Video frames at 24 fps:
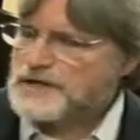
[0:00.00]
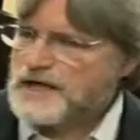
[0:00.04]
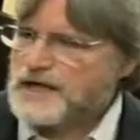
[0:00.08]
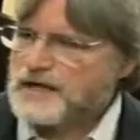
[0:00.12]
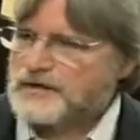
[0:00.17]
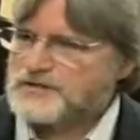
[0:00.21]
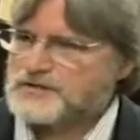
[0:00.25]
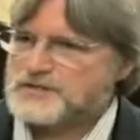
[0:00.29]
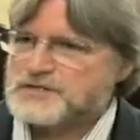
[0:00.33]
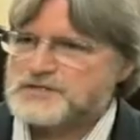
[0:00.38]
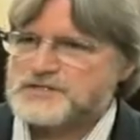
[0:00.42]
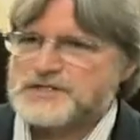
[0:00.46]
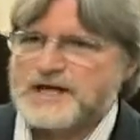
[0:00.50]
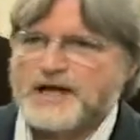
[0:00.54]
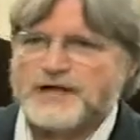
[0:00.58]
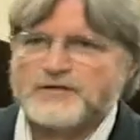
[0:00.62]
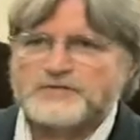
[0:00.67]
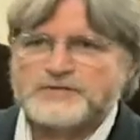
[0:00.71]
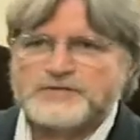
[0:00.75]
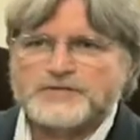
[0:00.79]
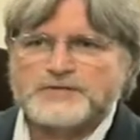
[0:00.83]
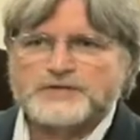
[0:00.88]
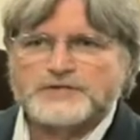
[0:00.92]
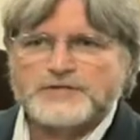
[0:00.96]
how to
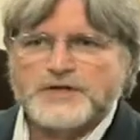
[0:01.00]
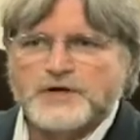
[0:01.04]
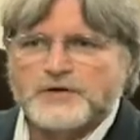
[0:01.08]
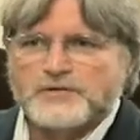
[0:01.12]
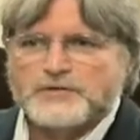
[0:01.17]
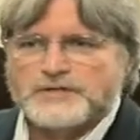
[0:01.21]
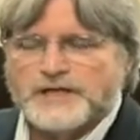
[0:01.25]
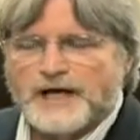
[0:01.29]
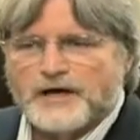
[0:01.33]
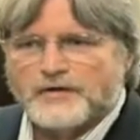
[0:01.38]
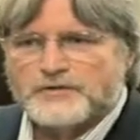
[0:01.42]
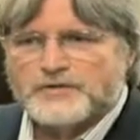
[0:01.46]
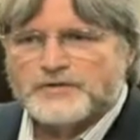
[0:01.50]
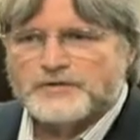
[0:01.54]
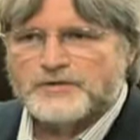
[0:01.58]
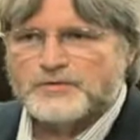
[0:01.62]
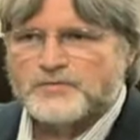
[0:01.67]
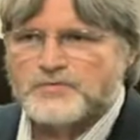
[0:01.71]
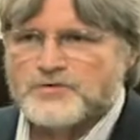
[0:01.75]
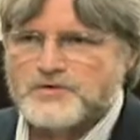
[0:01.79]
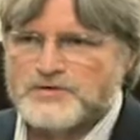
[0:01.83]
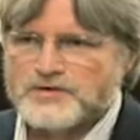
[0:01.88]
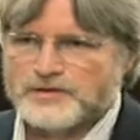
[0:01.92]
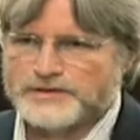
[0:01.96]
sound your note out in the
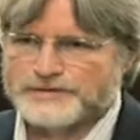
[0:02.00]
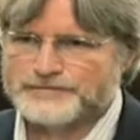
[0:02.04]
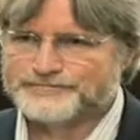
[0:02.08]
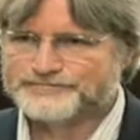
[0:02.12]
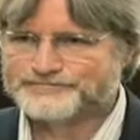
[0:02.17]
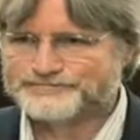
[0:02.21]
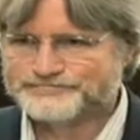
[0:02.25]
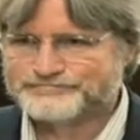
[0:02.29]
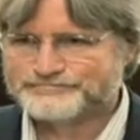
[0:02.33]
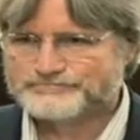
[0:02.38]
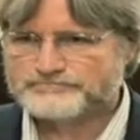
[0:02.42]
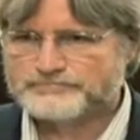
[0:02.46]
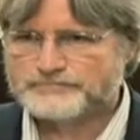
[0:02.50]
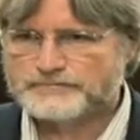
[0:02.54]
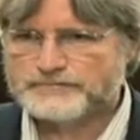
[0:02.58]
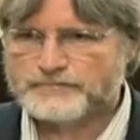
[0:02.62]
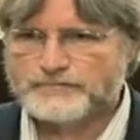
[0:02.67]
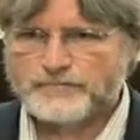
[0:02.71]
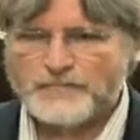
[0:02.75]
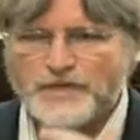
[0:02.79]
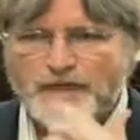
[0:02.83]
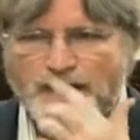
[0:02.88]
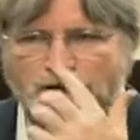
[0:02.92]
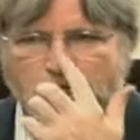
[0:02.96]
world,
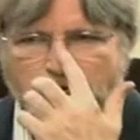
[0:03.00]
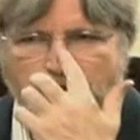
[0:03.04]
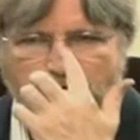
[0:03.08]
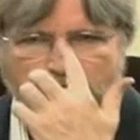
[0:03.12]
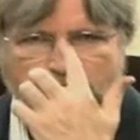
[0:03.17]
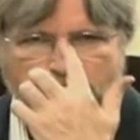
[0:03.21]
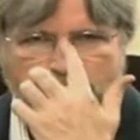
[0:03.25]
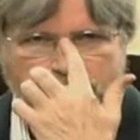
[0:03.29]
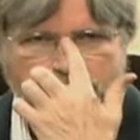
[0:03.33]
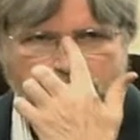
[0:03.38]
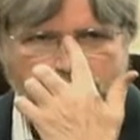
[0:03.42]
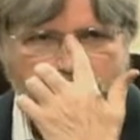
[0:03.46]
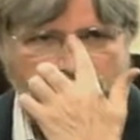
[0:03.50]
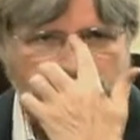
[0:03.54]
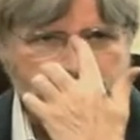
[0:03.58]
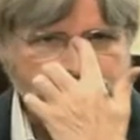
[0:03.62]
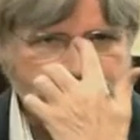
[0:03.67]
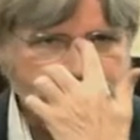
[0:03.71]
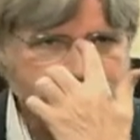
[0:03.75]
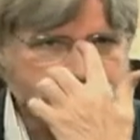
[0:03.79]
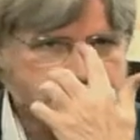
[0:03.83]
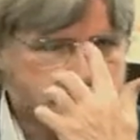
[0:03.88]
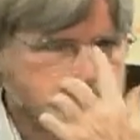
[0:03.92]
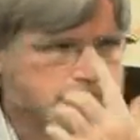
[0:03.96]
that higher note.
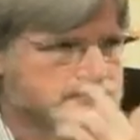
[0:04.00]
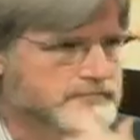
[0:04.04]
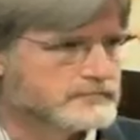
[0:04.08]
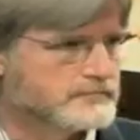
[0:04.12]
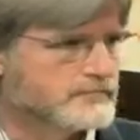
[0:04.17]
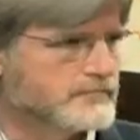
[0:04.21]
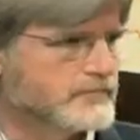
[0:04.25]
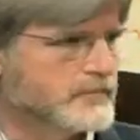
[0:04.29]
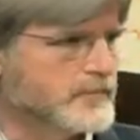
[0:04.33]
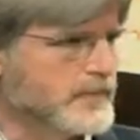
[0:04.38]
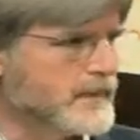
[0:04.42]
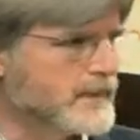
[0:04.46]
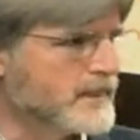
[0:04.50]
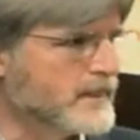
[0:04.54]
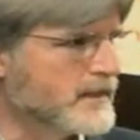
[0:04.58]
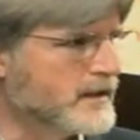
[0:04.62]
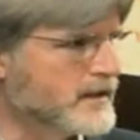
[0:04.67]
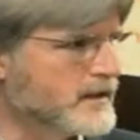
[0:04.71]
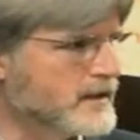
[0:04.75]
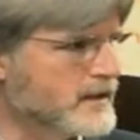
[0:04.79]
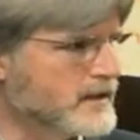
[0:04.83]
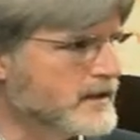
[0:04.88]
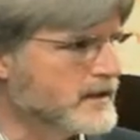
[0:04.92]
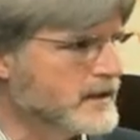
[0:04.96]

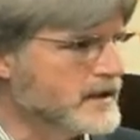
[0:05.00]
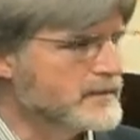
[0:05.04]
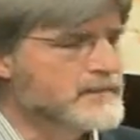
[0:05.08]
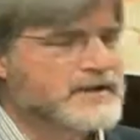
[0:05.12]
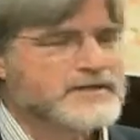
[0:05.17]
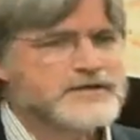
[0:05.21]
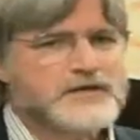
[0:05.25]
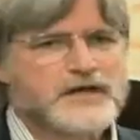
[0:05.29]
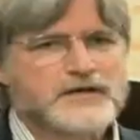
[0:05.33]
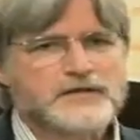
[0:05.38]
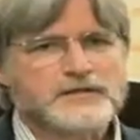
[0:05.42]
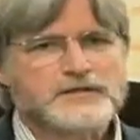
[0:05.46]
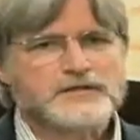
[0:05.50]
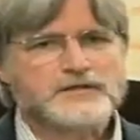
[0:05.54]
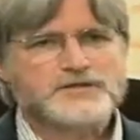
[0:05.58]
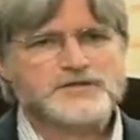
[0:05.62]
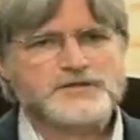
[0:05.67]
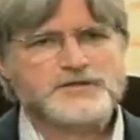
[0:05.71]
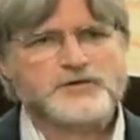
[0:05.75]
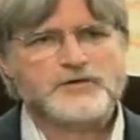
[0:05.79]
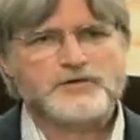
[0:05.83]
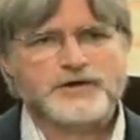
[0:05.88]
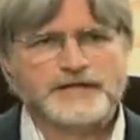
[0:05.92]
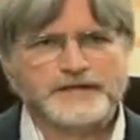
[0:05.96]
Let me tell you a little
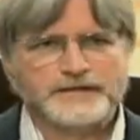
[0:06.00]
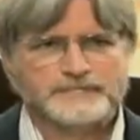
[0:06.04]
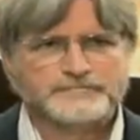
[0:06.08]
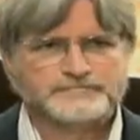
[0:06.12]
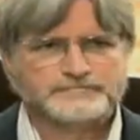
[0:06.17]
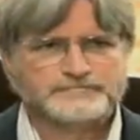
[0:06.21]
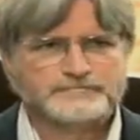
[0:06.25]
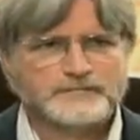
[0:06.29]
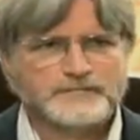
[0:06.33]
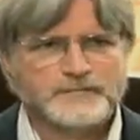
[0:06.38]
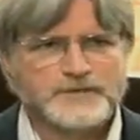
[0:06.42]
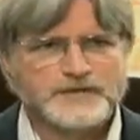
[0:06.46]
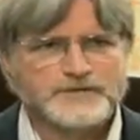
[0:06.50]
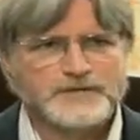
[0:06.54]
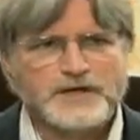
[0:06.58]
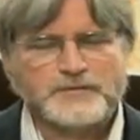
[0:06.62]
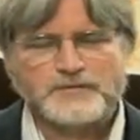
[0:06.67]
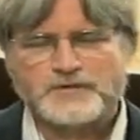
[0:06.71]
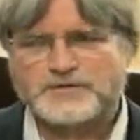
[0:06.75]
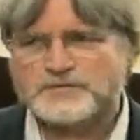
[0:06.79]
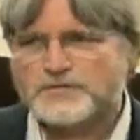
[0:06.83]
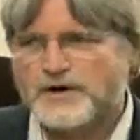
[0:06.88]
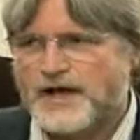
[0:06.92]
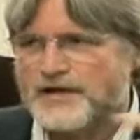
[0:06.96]
story. As I
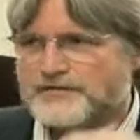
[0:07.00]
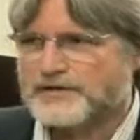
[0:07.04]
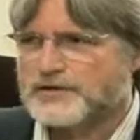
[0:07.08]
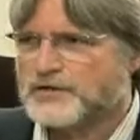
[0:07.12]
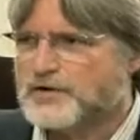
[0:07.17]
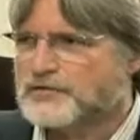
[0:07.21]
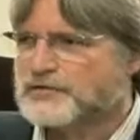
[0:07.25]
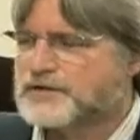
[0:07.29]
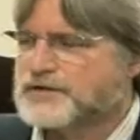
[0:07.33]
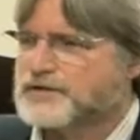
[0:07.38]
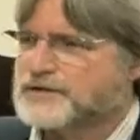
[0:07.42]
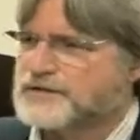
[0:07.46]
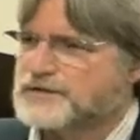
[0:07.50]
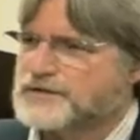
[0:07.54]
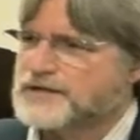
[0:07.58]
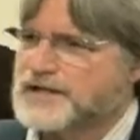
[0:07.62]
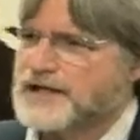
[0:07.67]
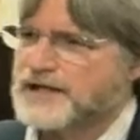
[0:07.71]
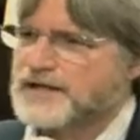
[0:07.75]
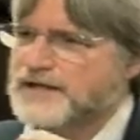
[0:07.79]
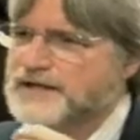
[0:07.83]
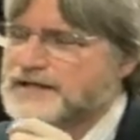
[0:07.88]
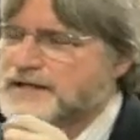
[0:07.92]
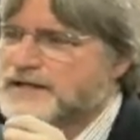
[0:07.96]
was driving over here
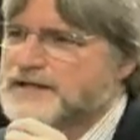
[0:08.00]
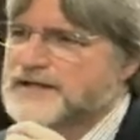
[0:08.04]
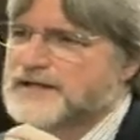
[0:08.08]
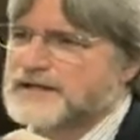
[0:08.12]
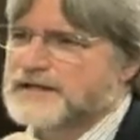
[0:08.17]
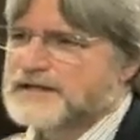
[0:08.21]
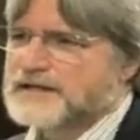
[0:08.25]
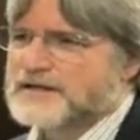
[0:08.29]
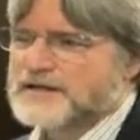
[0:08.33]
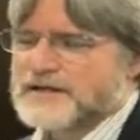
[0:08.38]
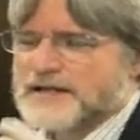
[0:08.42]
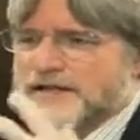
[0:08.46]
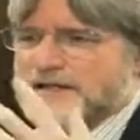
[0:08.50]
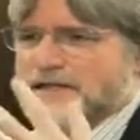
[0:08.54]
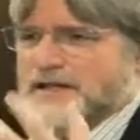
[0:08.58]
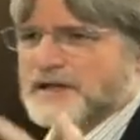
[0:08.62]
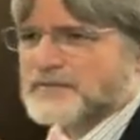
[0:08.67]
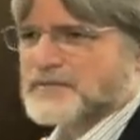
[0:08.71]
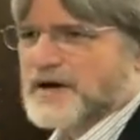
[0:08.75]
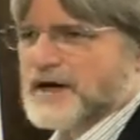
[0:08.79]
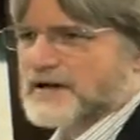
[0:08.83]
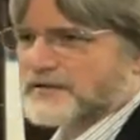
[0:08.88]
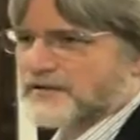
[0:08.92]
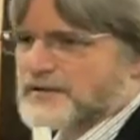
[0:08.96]
today thinking
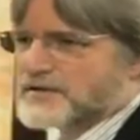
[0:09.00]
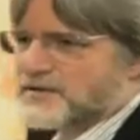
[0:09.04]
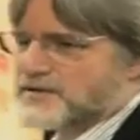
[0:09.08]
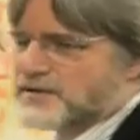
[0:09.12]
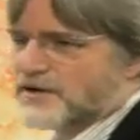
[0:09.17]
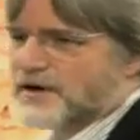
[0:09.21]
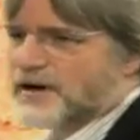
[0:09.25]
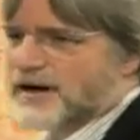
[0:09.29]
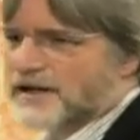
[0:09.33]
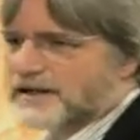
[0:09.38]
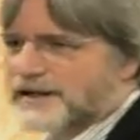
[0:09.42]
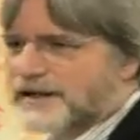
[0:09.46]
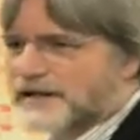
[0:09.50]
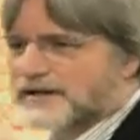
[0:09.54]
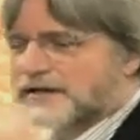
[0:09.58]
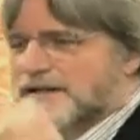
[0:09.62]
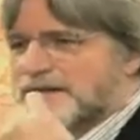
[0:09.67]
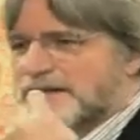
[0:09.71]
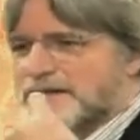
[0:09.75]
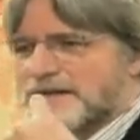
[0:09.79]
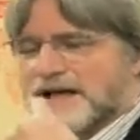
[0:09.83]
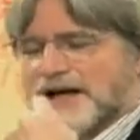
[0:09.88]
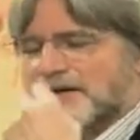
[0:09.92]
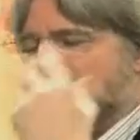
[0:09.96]
about this talk,
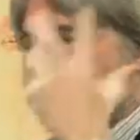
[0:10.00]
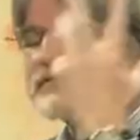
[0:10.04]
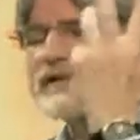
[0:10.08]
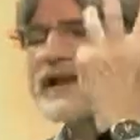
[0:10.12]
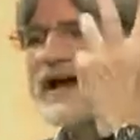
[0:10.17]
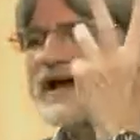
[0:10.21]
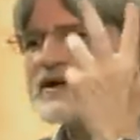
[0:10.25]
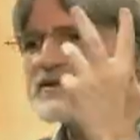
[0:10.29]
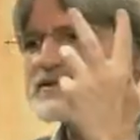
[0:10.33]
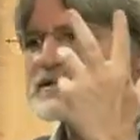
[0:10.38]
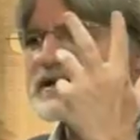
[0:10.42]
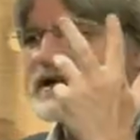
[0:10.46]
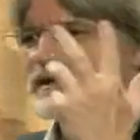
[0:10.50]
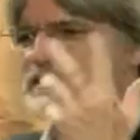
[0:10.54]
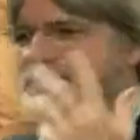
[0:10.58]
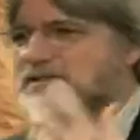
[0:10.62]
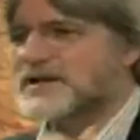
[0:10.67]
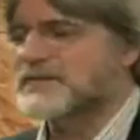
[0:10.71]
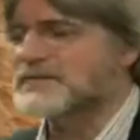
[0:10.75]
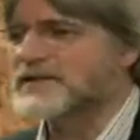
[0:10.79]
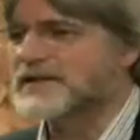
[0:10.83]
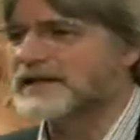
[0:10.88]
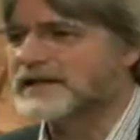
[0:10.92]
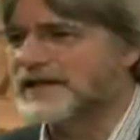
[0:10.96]
I flashed on
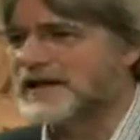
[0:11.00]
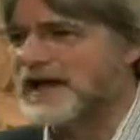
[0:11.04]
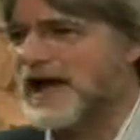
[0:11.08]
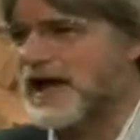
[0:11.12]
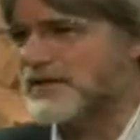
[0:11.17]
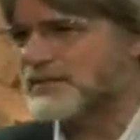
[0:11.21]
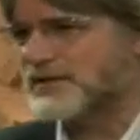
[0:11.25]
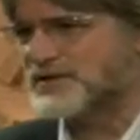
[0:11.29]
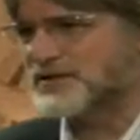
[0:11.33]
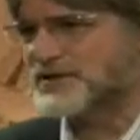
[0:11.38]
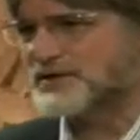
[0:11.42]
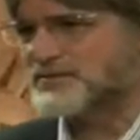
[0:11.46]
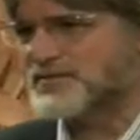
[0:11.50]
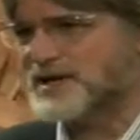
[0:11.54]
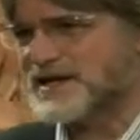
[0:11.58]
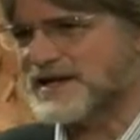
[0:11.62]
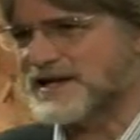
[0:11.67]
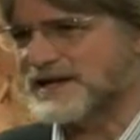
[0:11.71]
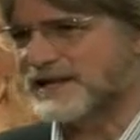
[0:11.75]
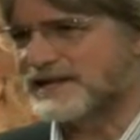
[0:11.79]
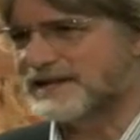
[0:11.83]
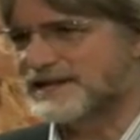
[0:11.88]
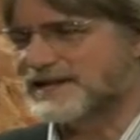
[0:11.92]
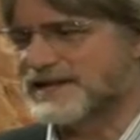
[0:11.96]
something that happened to
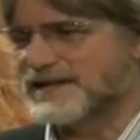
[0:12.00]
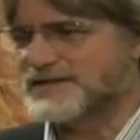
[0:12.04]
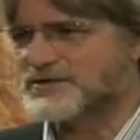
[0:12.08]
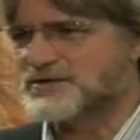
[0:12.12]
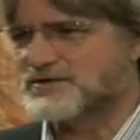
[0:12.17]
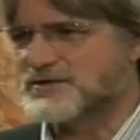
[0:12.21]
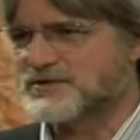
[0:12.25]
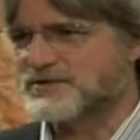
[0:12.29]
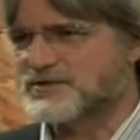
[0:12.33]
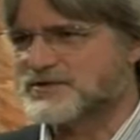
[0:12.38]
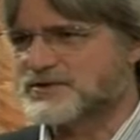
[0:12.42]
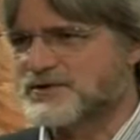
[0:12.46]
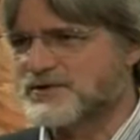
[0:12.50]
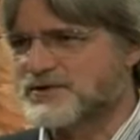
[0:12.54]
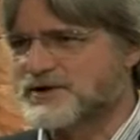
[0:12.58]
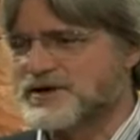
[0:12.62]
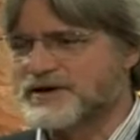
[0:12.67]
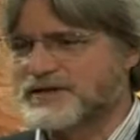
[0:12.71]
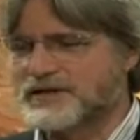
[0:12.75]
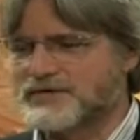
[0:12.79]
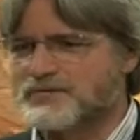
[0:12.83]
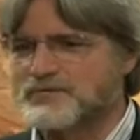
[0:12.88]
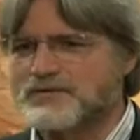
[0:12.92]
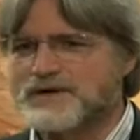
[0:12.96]
me, a true story
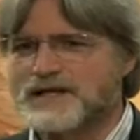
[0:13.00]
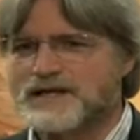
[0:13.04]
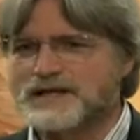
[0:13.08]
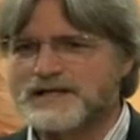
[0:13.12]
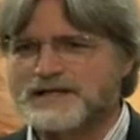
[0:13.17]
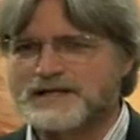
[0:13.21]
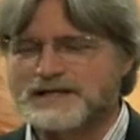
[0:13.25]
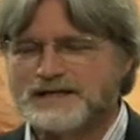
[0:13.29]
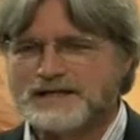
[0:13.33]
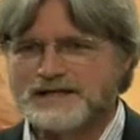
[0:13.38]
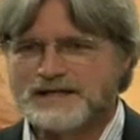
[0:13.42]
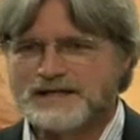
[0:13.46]
that really